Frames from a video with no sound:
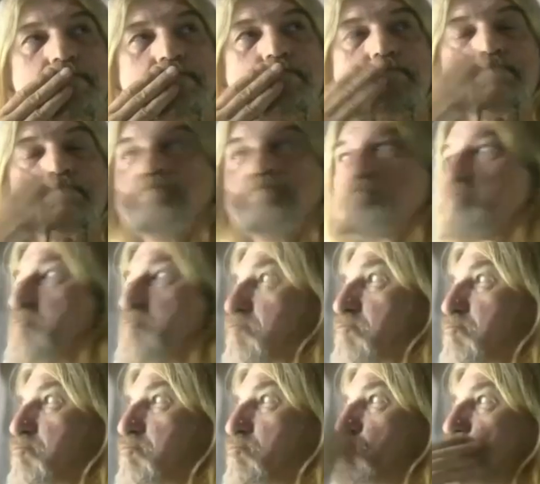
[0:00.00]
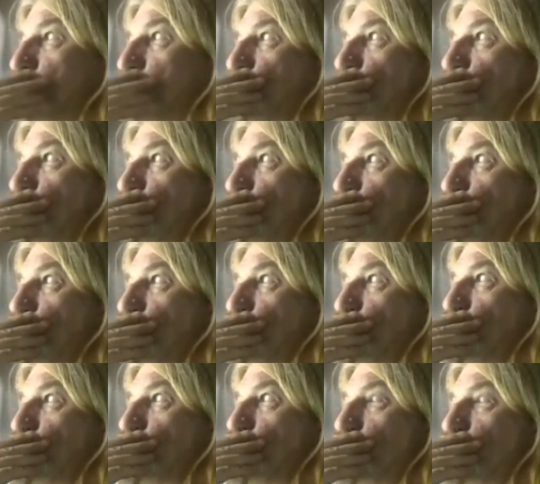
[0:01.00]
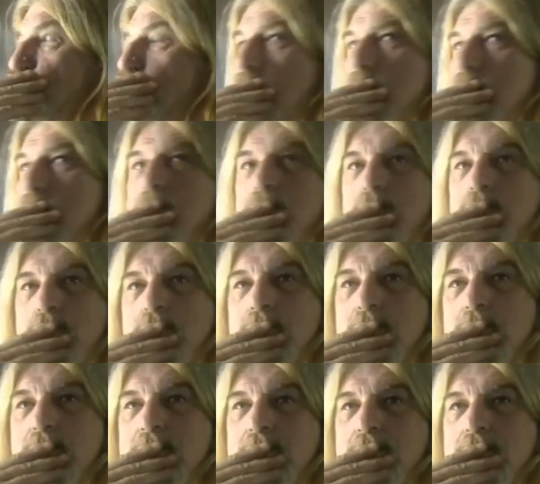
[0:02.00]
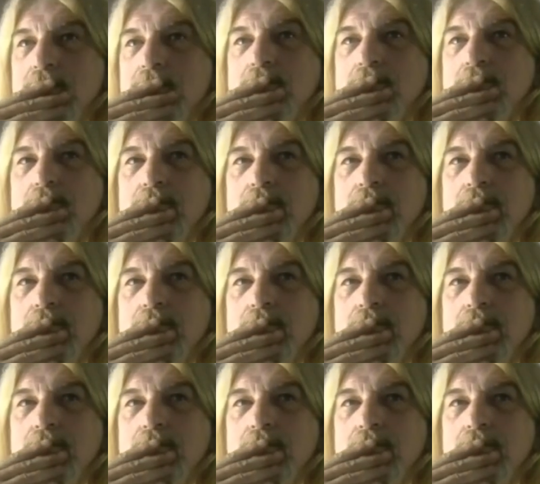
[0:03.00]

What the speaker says: Nobody speaks.